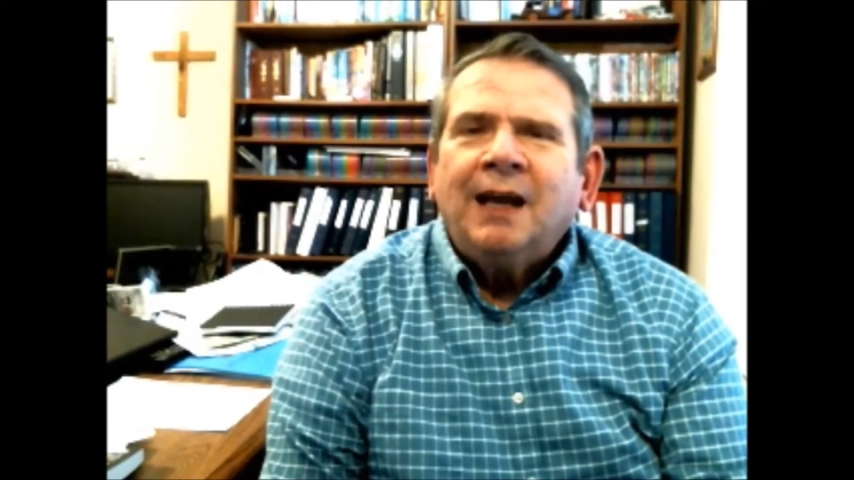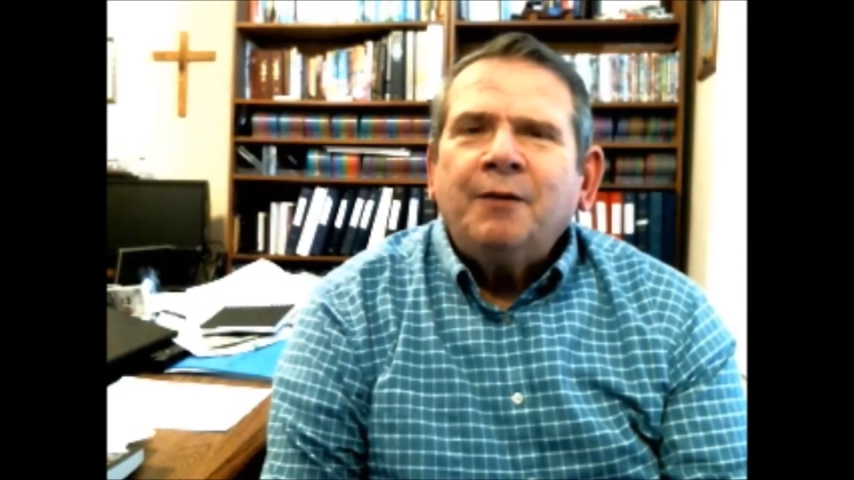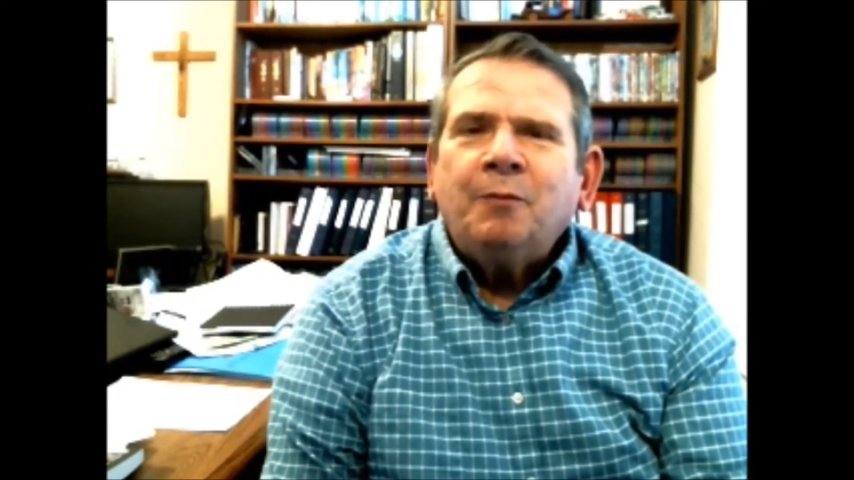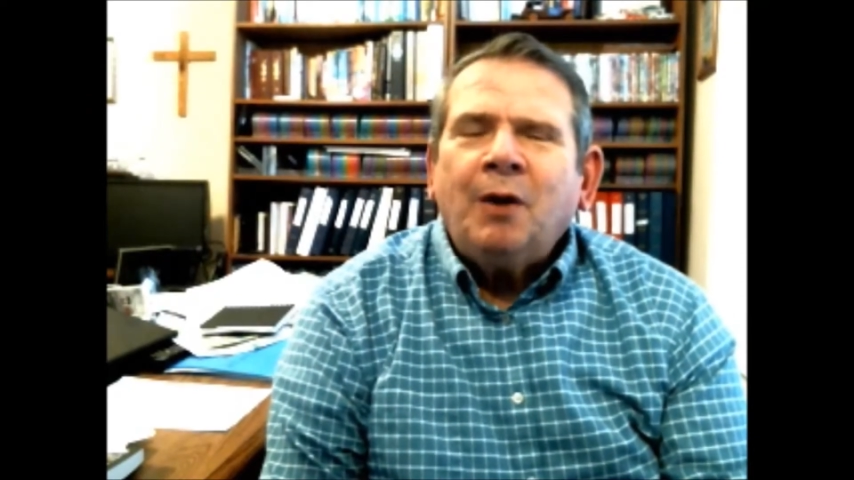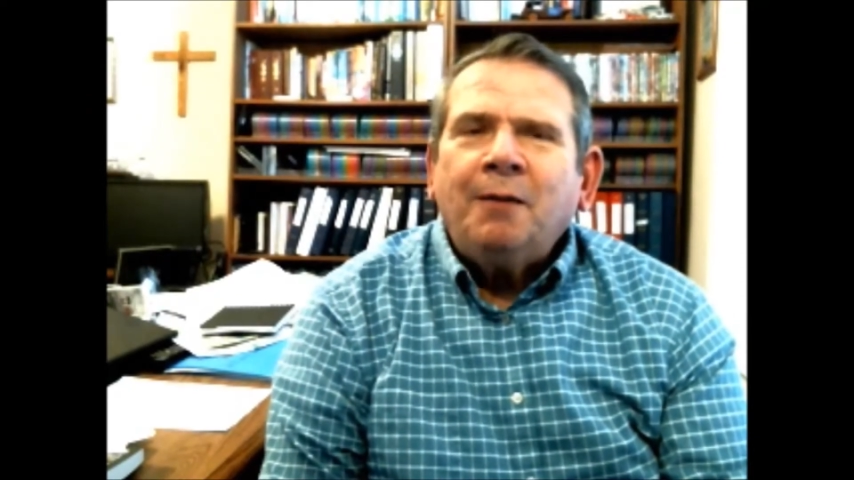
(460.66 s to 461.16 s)

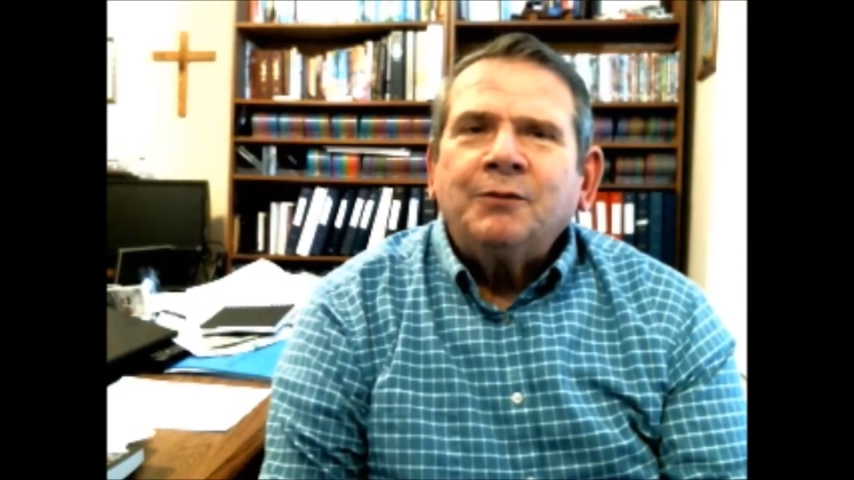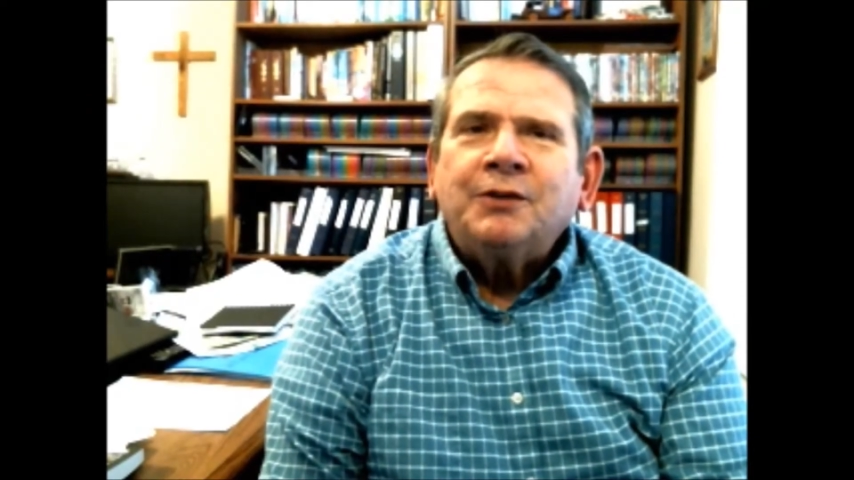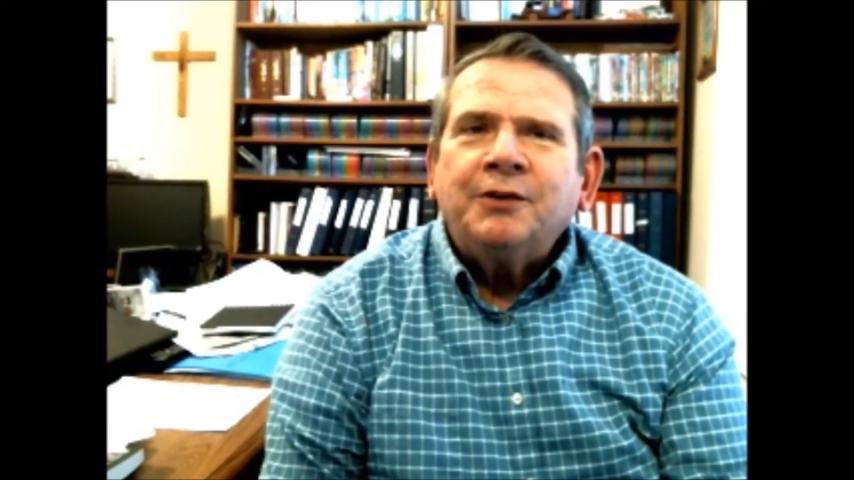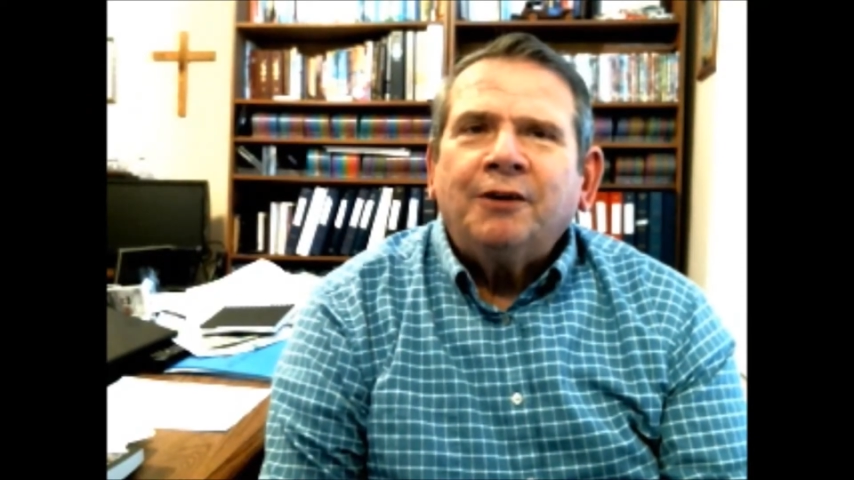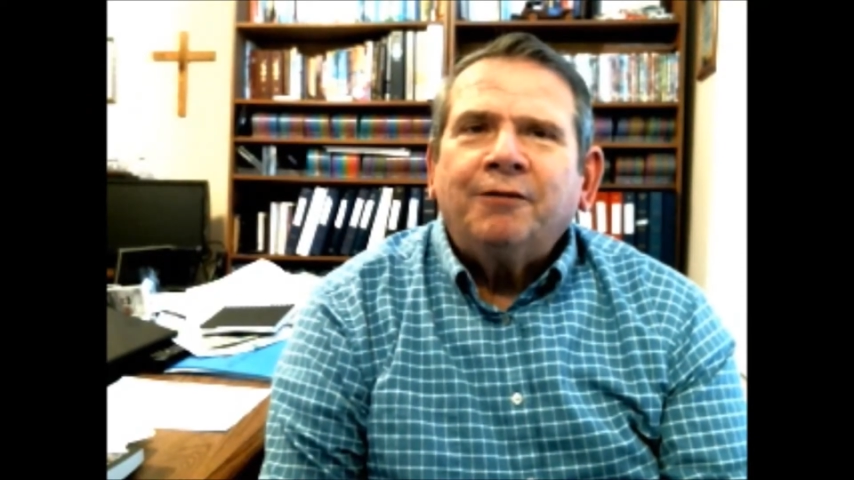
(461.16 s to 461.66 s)
Having problems
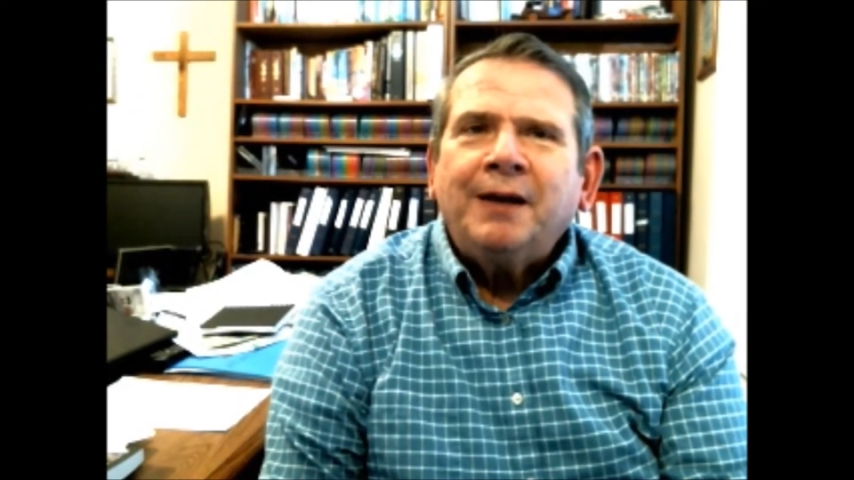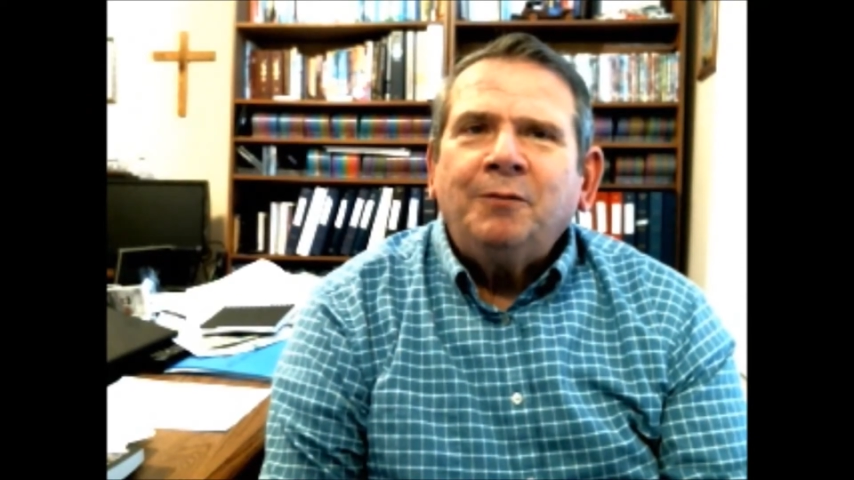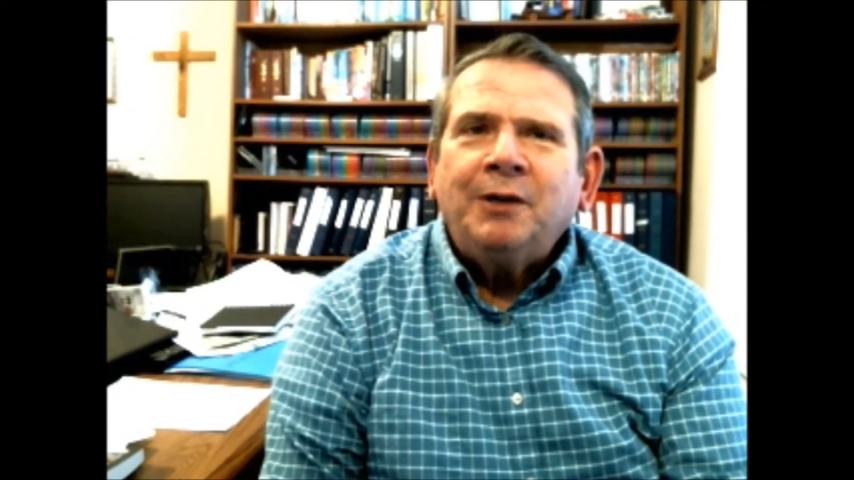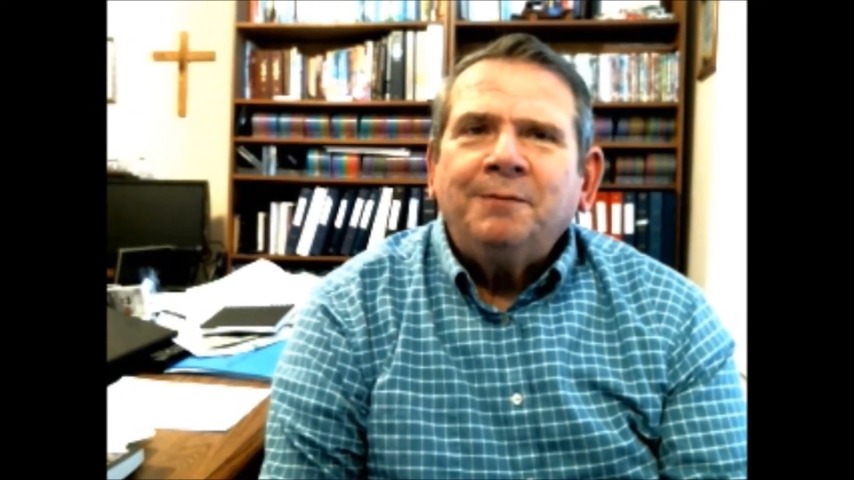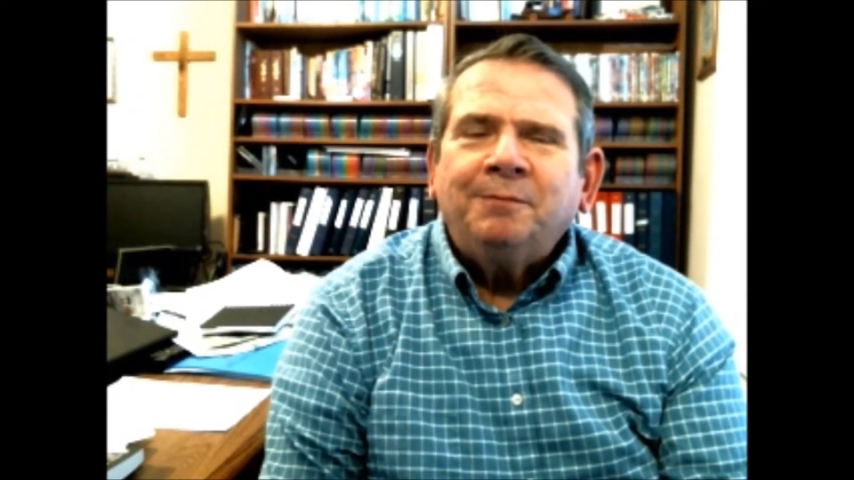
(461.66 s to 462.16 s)
in your
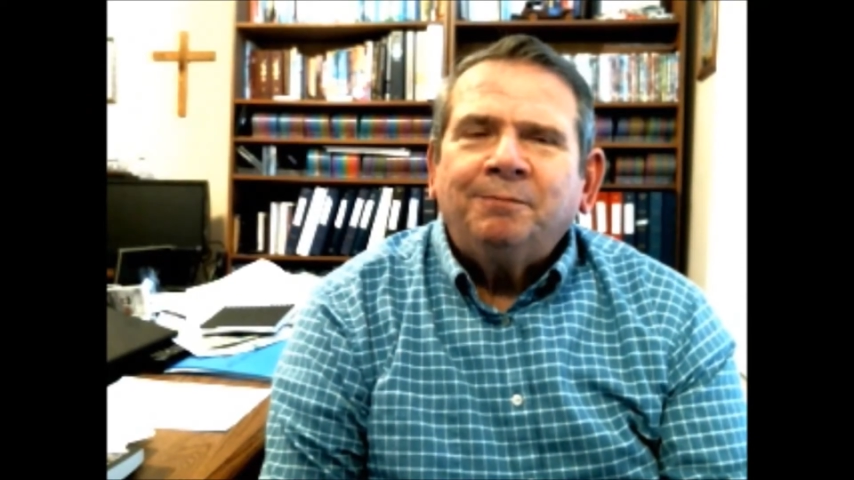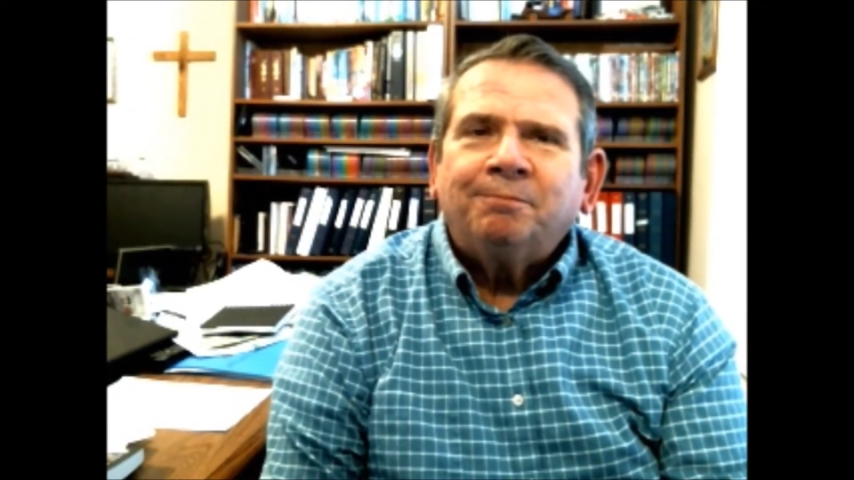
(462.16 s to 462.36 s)
family?